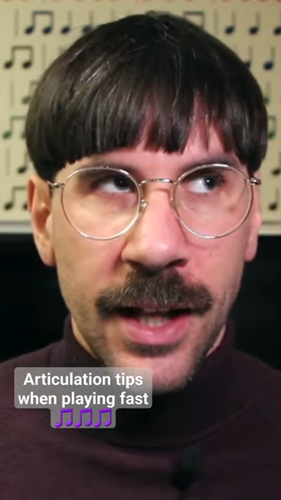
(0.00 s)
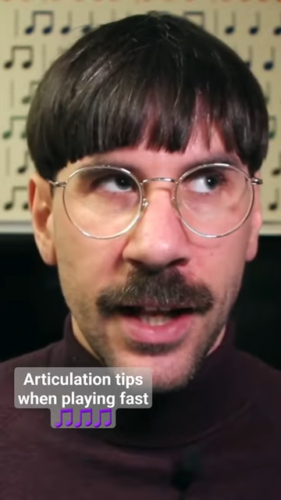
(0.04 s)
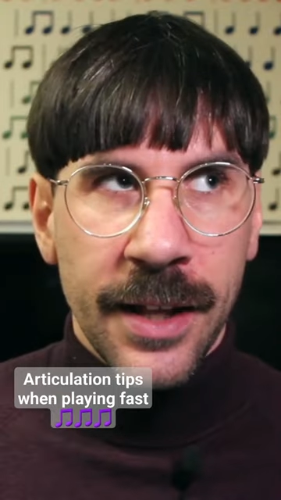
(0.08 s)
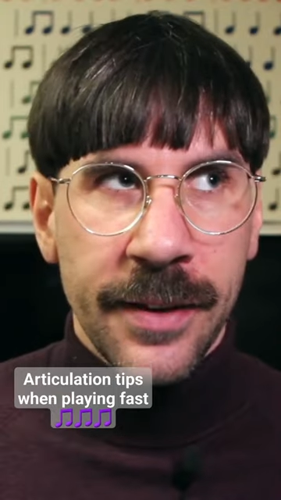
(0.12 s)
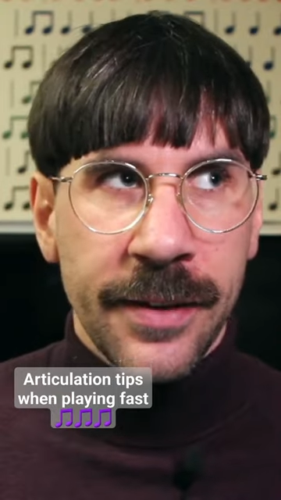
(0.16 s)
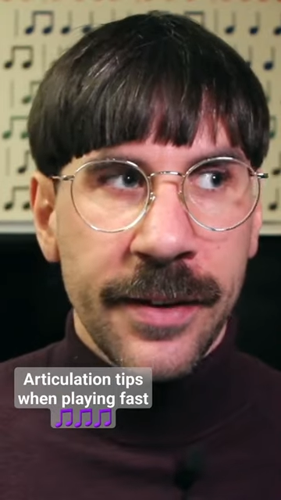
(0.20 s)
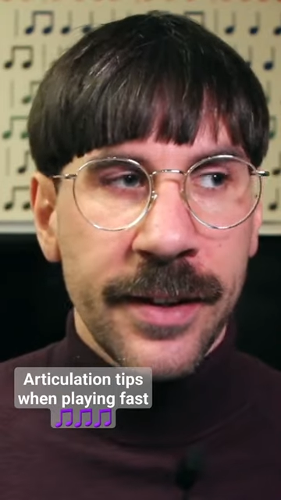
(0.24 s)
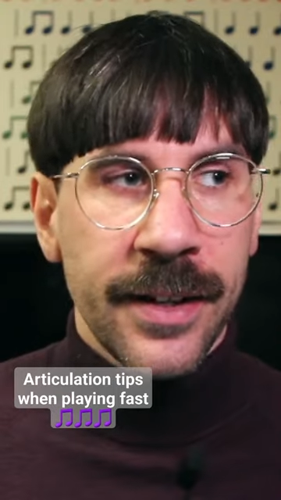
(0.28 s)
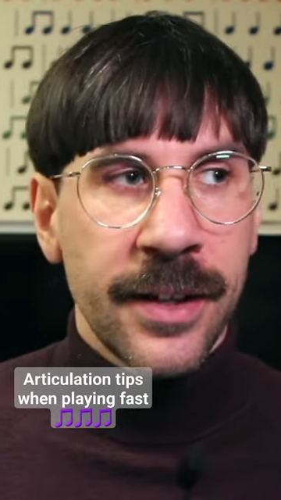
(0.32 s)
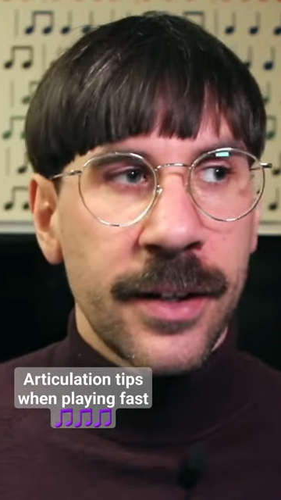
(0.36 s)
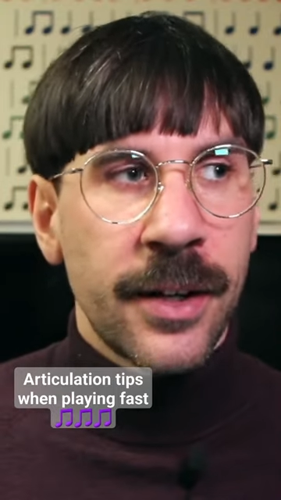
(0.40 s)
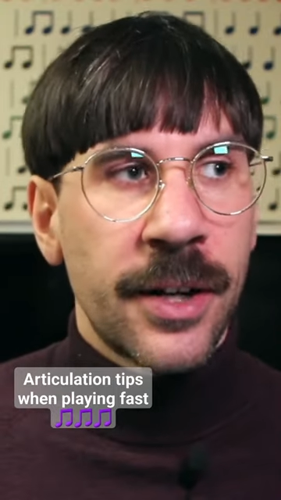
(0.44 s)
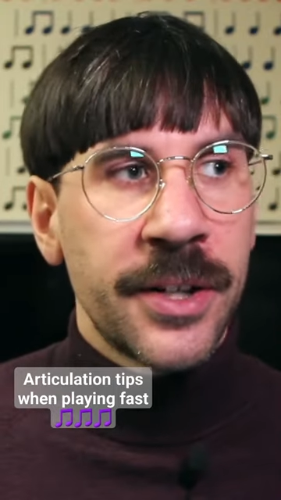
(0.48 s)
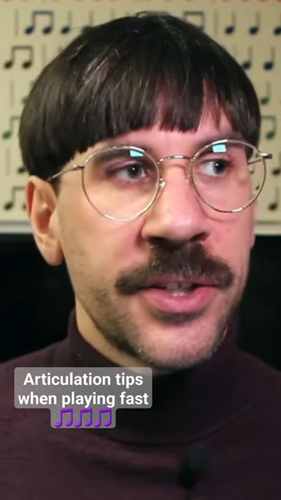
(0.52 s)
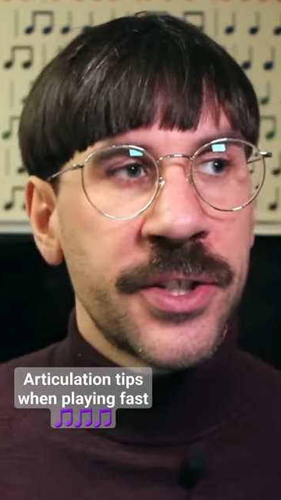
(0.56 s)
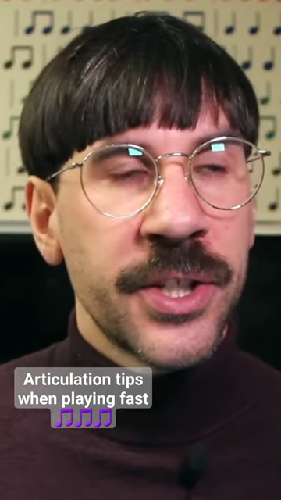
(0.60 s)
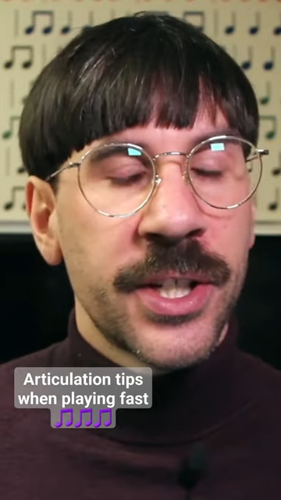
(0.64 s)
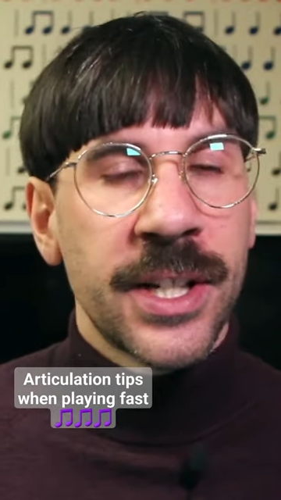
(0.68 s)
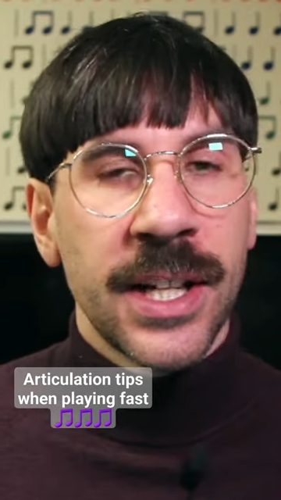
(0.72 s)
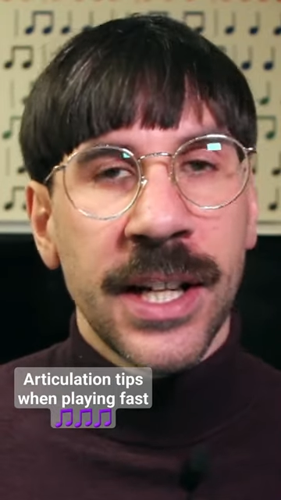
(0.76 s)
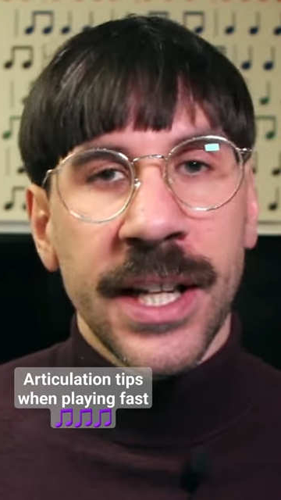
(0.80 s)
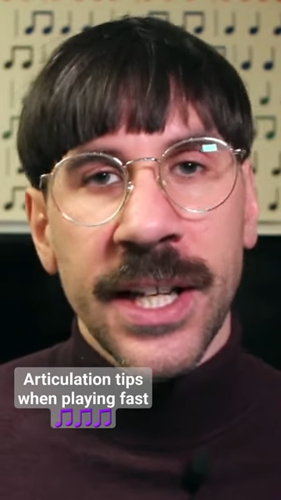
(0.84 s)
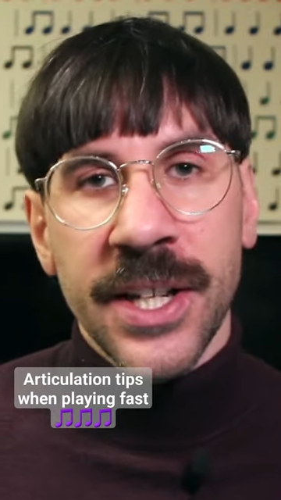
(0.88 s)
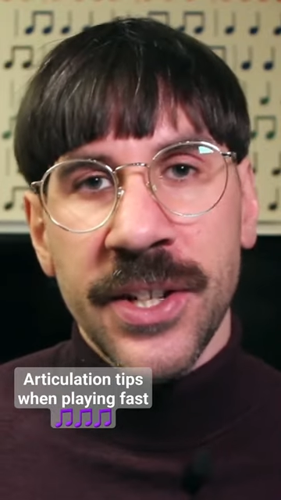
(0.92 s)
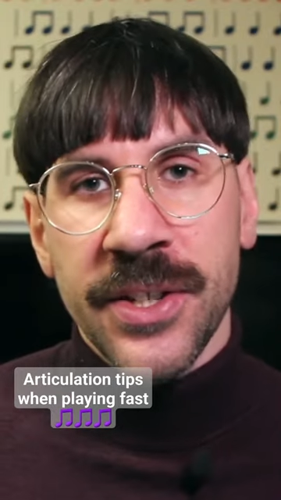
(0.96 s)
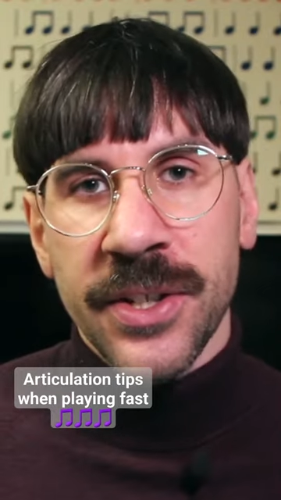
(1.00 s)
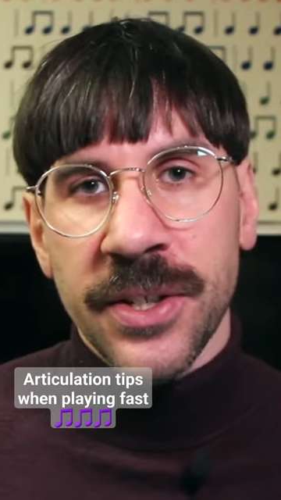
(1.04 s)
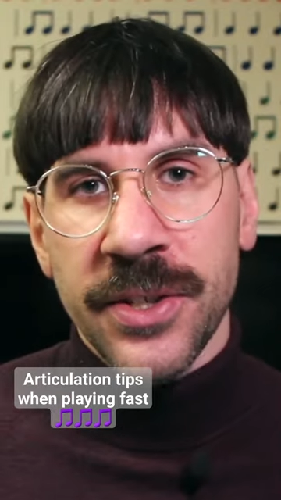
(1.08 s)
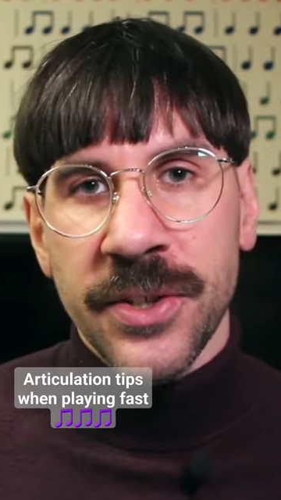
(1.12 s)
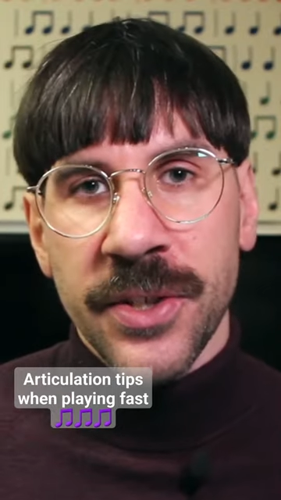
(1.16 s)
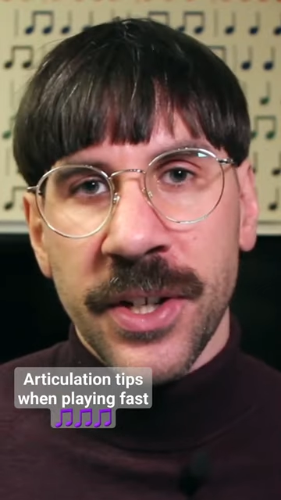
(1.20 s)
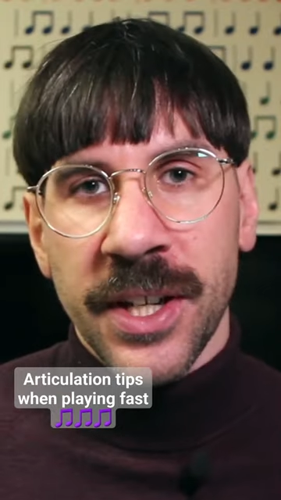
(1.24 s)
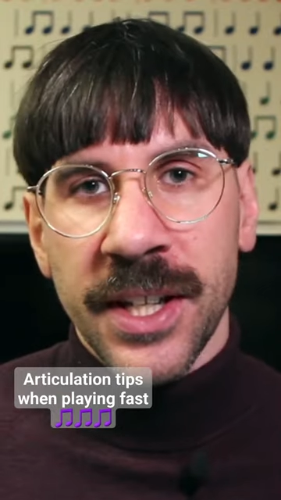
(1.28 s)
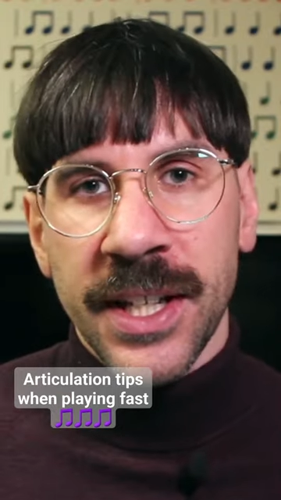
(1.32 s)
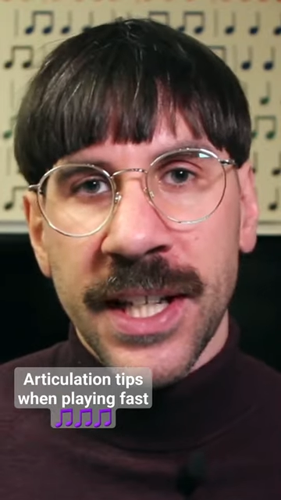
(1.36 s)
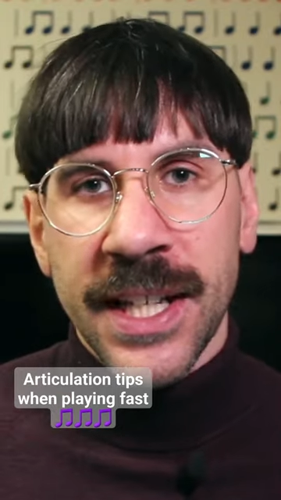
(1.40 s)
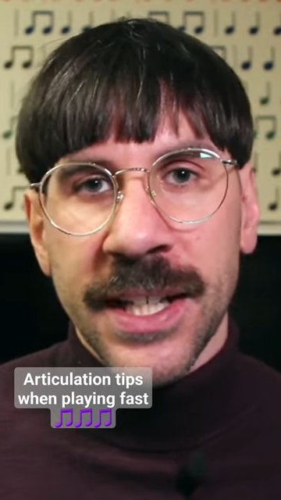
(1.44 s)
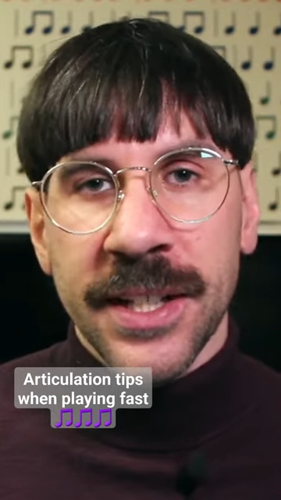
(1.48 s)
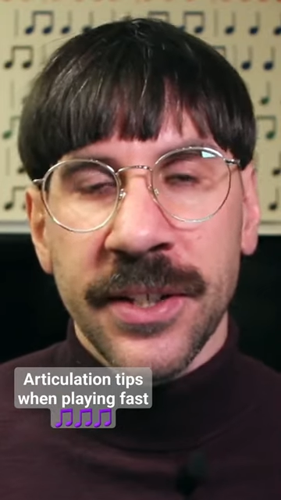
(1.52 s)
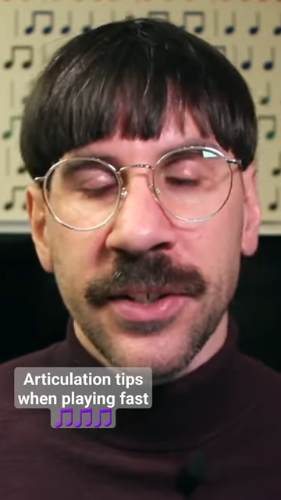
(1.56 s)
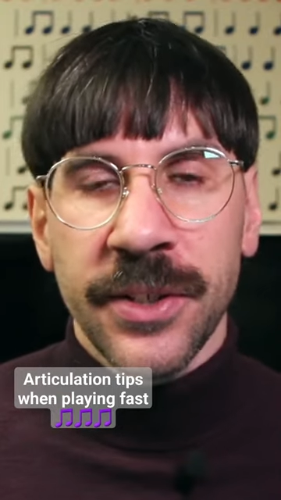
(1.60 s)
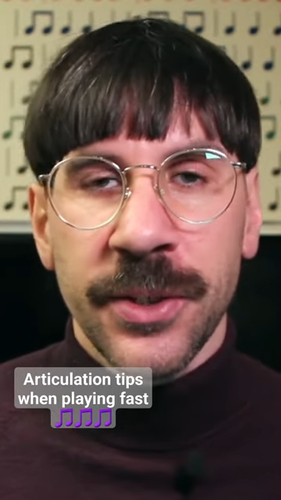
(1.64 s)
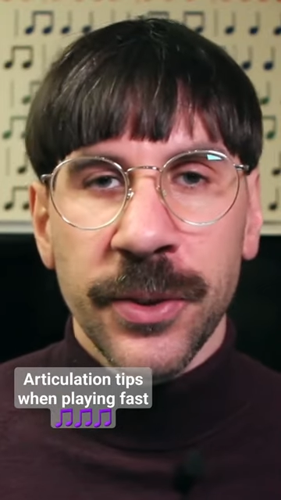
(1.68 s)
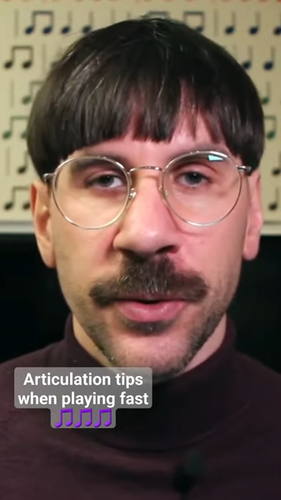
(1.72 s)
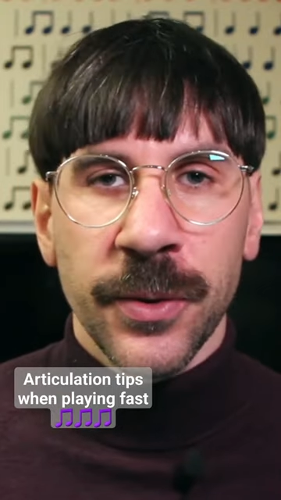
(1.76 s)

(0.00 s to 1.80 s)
And the articulation, you can either